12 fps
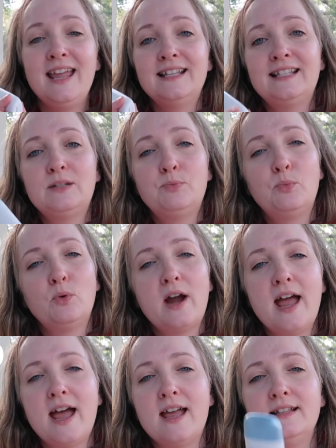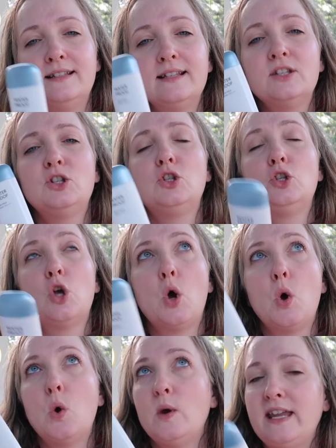It spreads
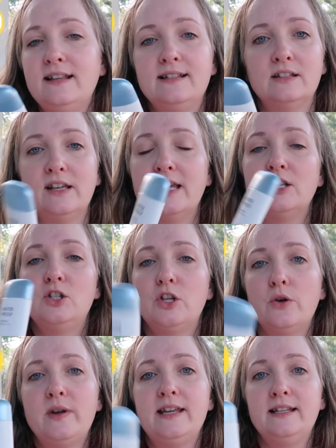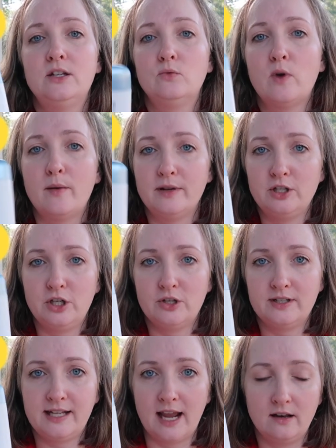so easily, It's so easy to rub into
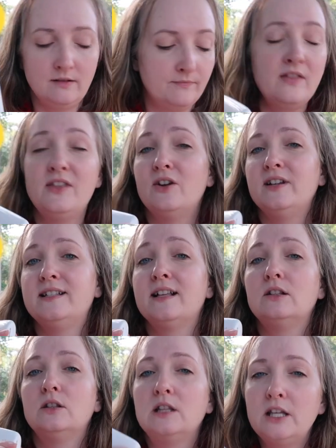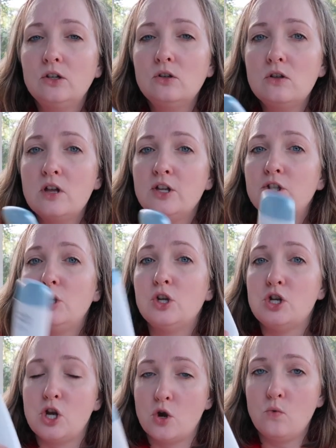your skin. There is little to
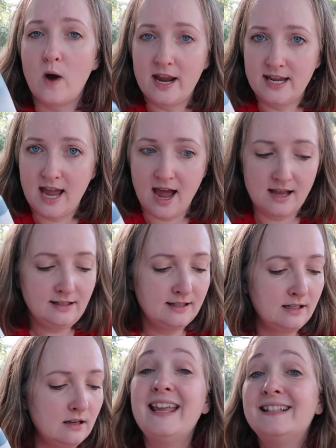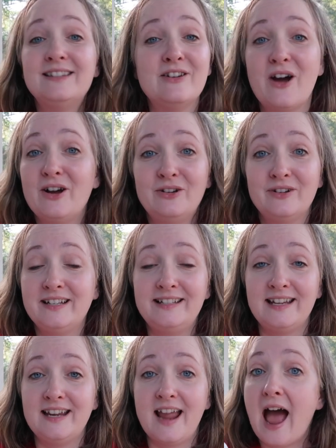no white cast. It's not
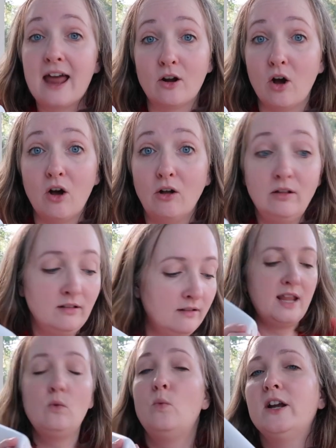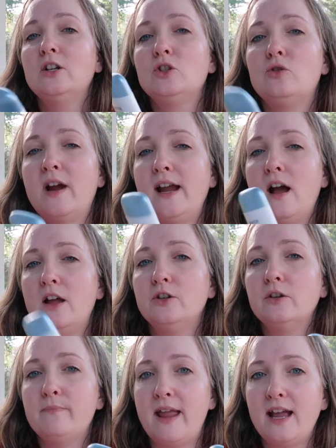greasy at all. It wears great
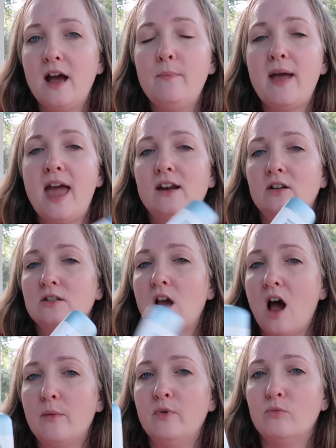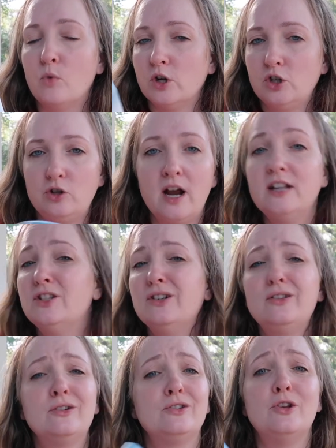under makeup and on top of
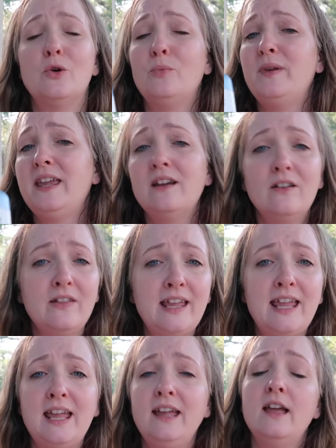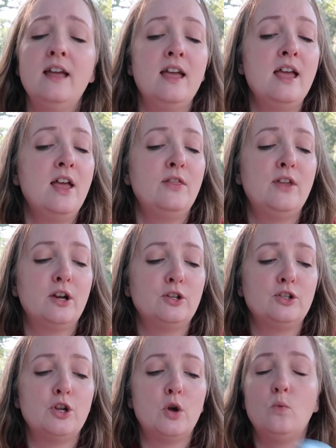moisturizer. There's no peeling,
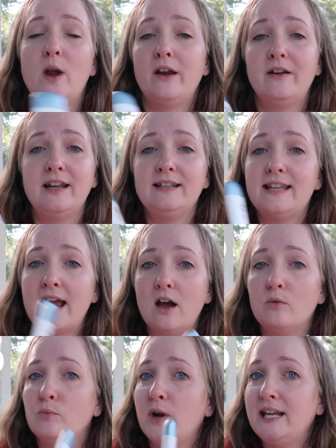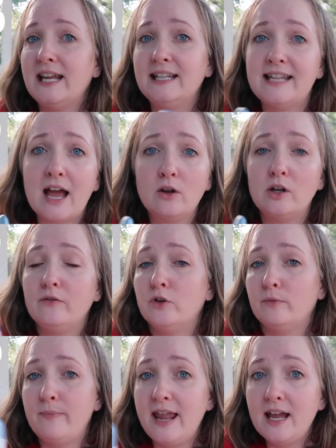there's no wearing down, breaking down of
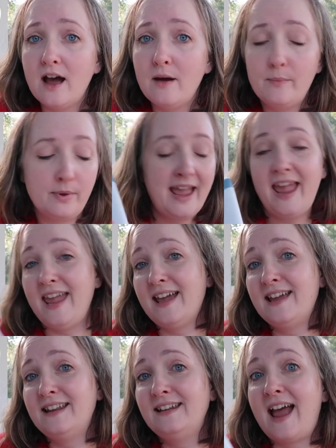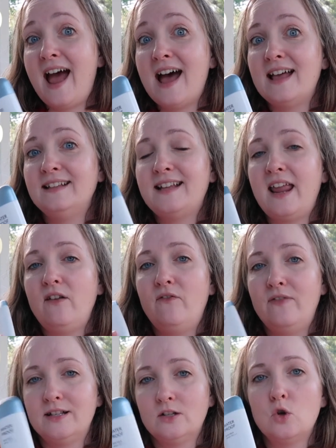your makeup and it has a
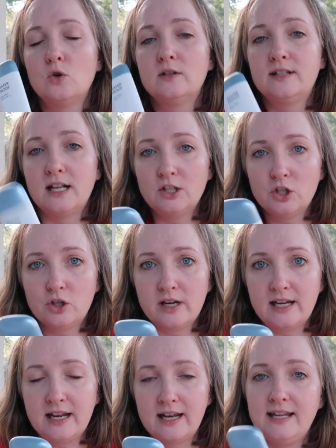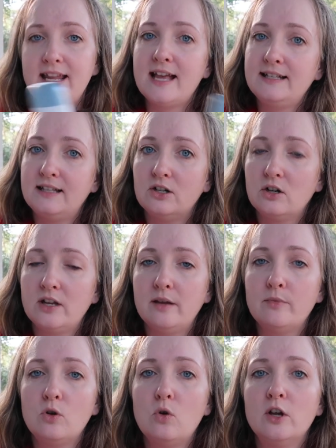physical sunscreen in it. Yes, there are
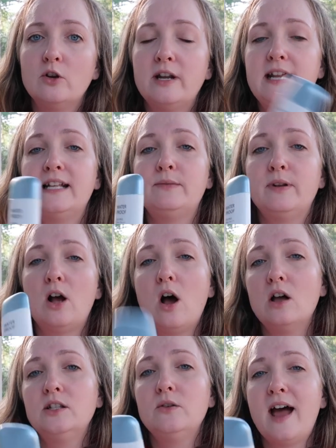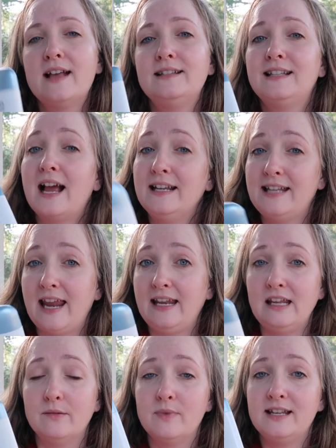chemical ingredients, but it also has
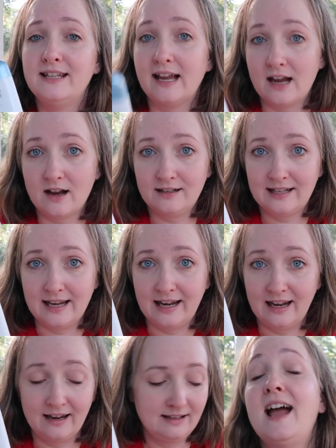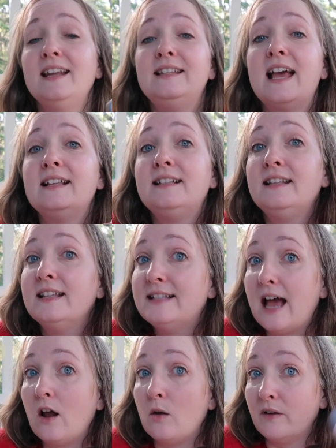titanium dioxide in it. I tested this
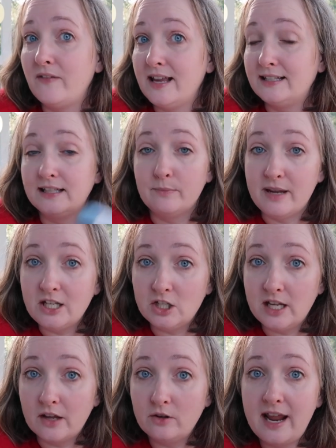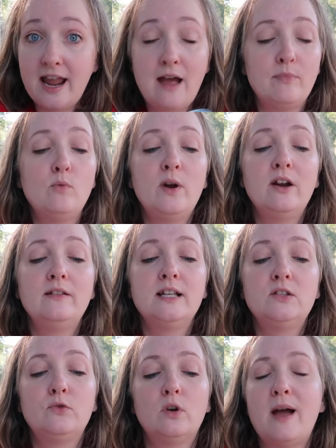out on my face at the beach the other day. I've been wearing
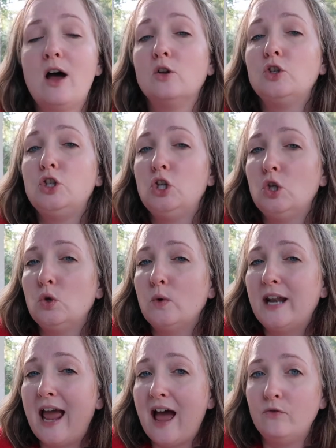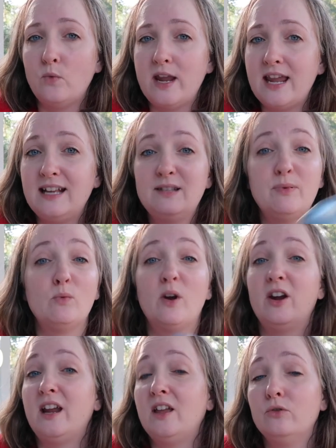this for about two and a half weeks, been
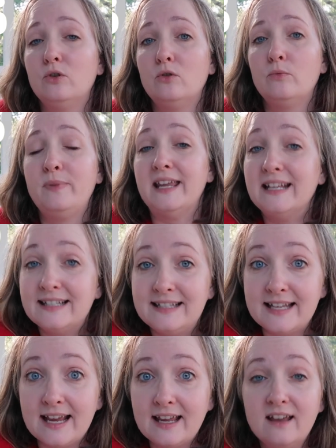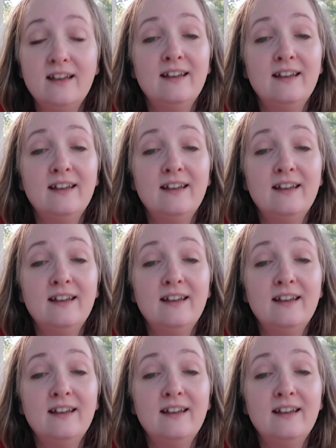wearing it through being sick.